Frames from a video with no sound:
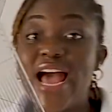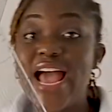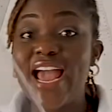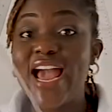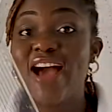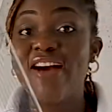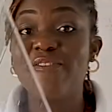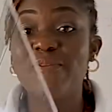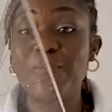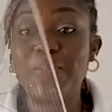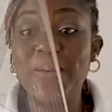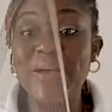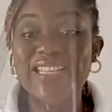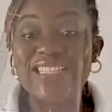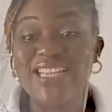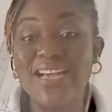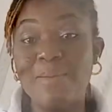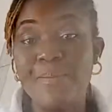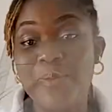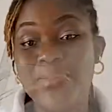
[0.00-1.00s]
I have
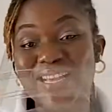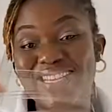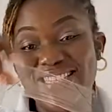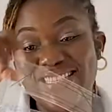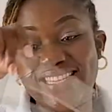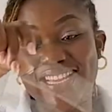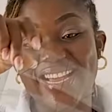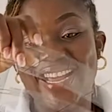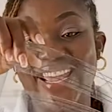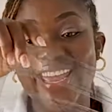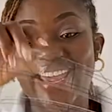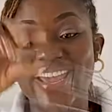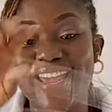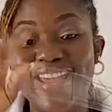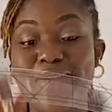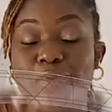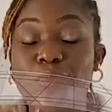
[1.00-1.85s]
Pattern Master here,